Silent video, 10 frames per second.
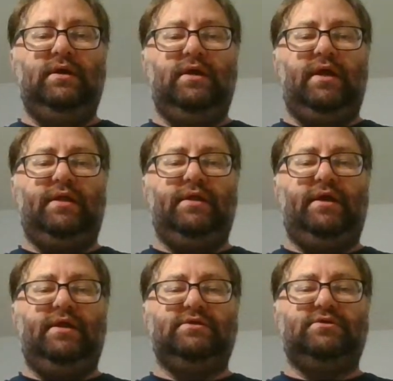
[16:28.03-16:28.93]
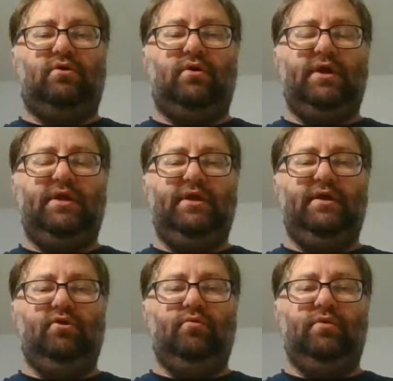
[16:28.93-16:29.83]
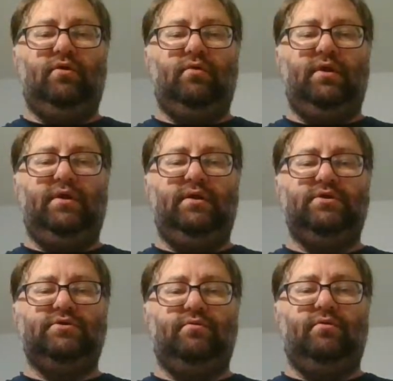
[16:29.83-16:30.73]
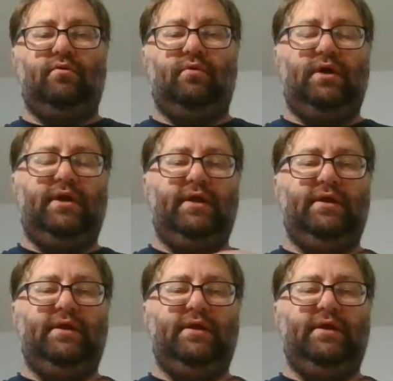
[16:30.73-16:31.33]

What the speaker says: And yet it's taught at yellow belt in Isshinryu karate,